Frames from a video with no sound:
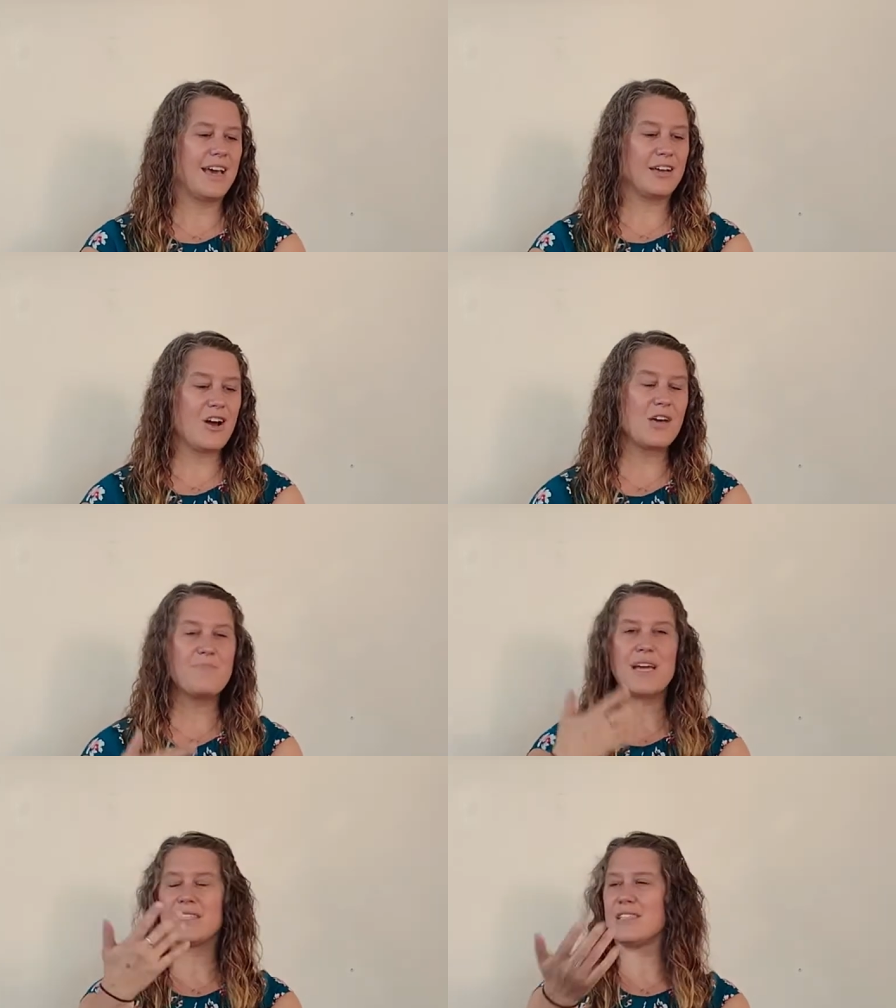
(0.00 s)
and
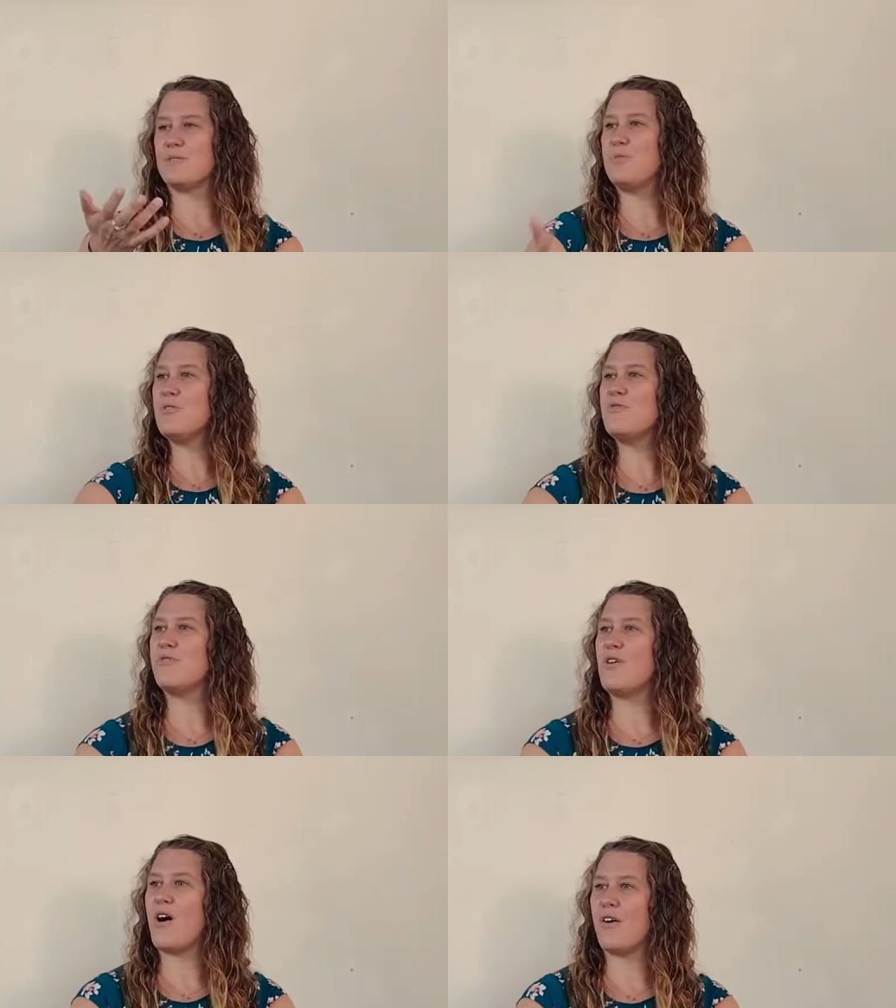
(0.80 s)
God makes this
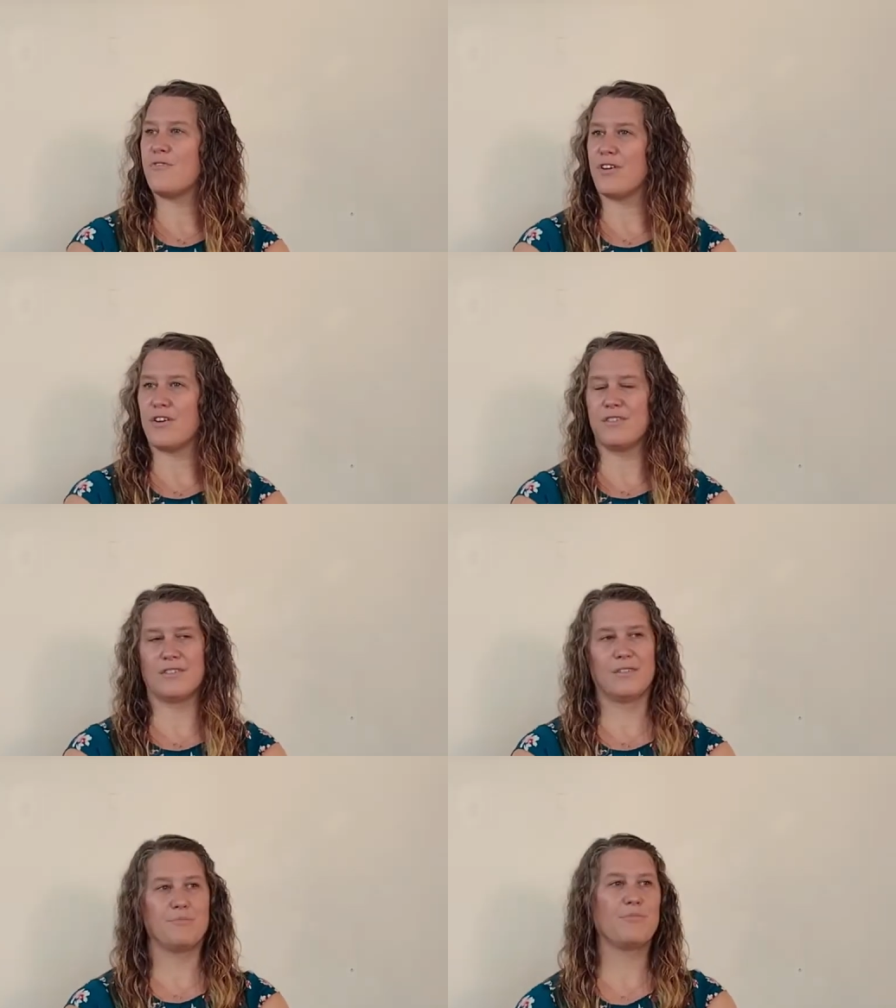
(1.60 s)
beautiful
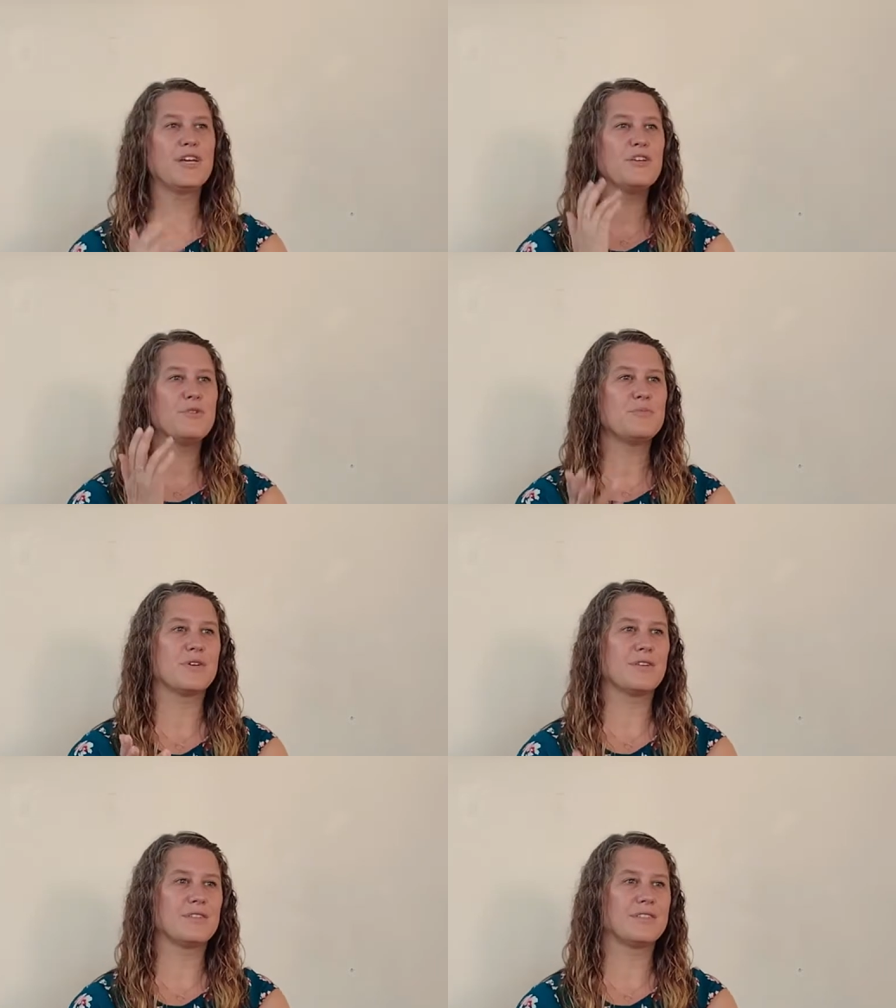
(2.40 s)
offer. Bring your
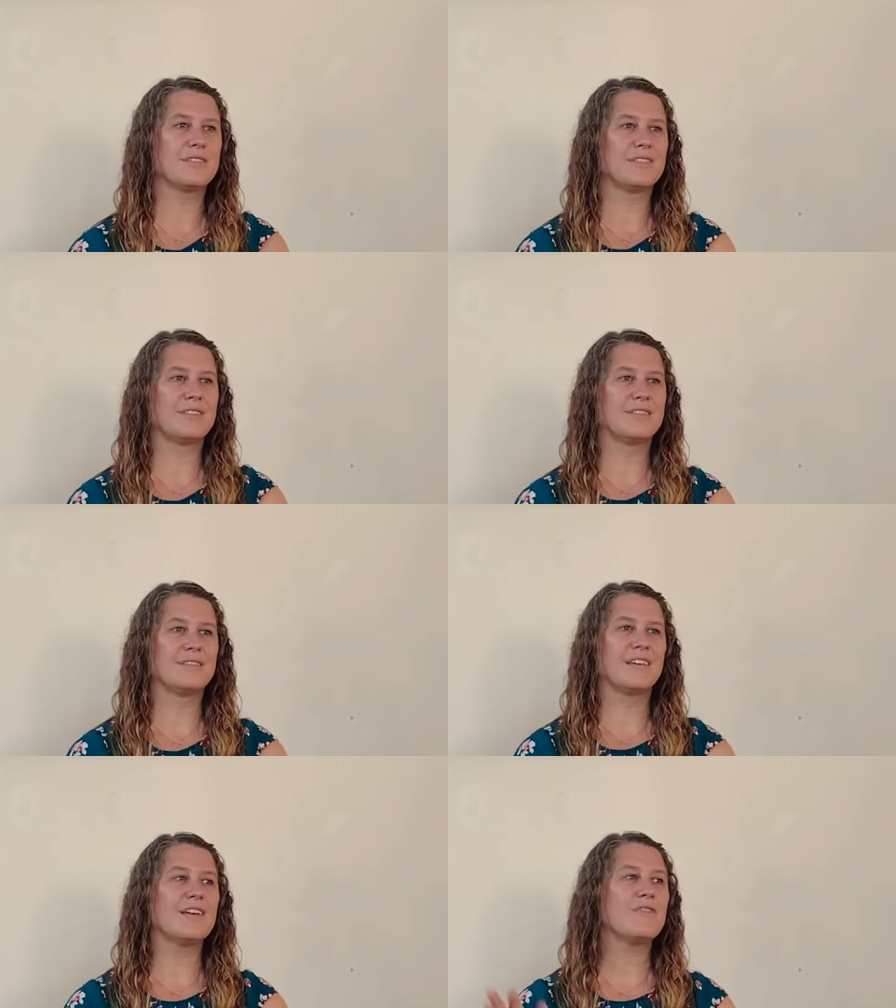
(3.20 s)
words,
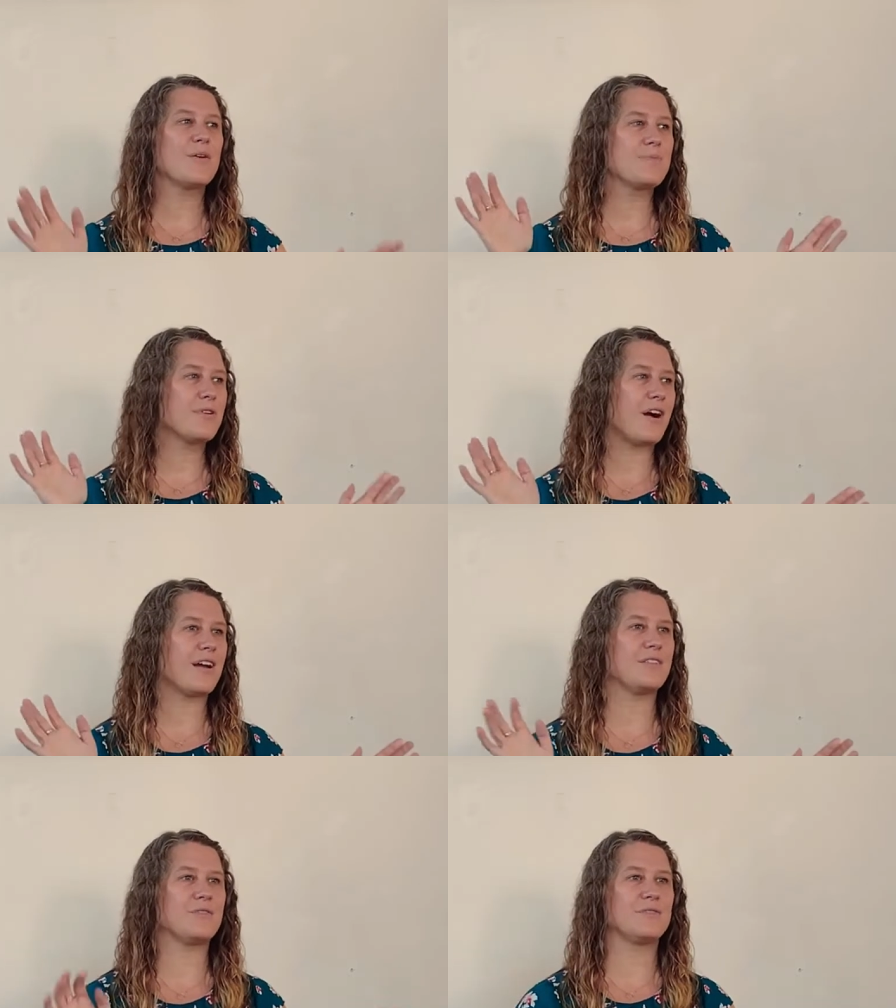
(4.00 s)
give up your
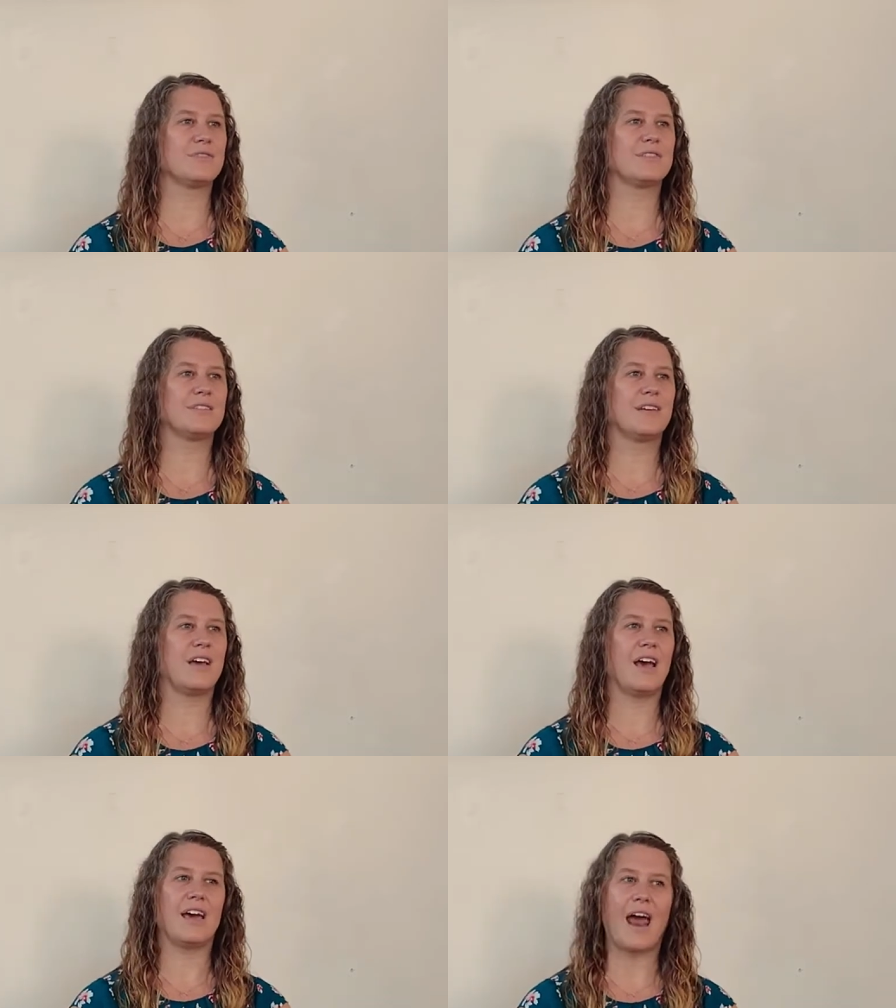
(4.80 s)
idols,
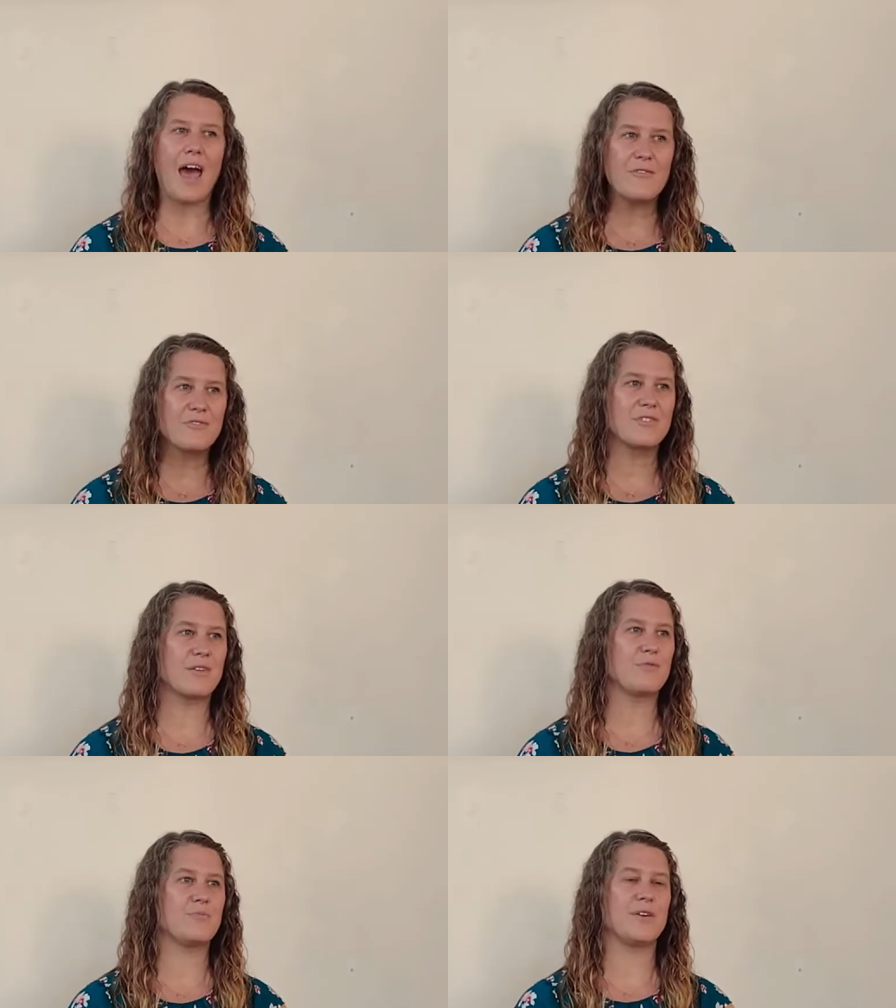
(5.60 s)

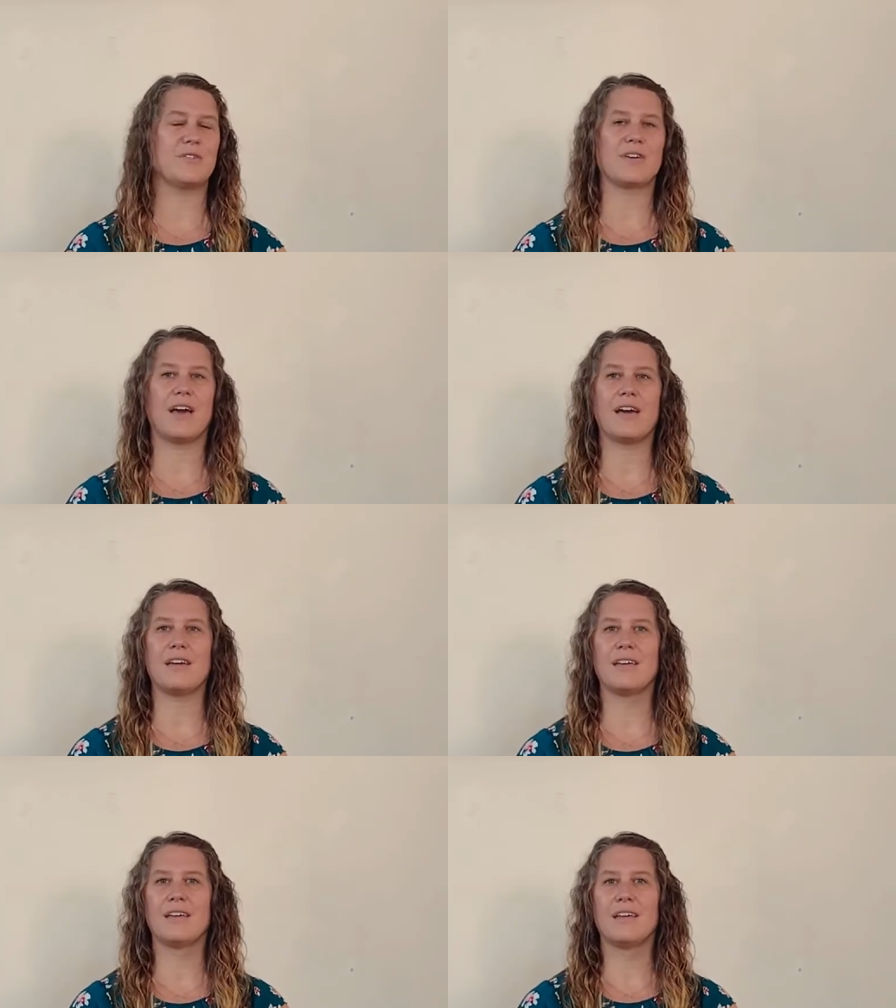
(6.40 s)
everything will be okay.